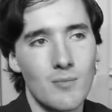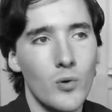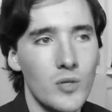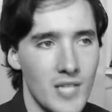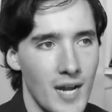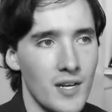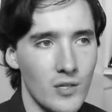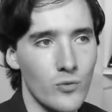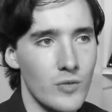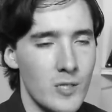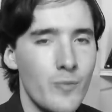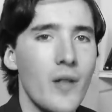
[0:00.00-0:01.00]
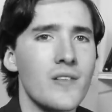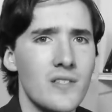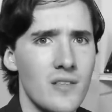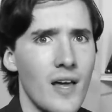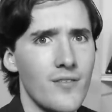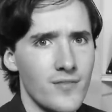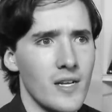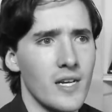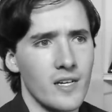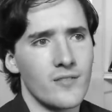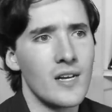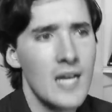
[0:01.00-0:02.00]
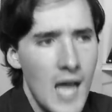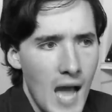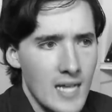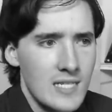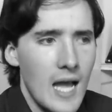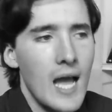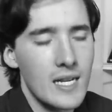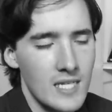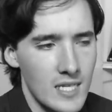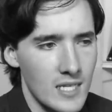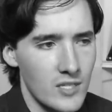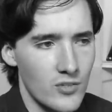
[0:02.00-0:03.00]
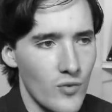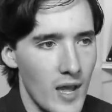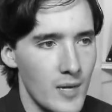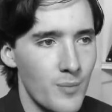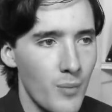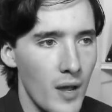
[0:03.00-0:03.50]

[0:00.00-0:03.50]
a more technical response to that feeling of anxiety and dread,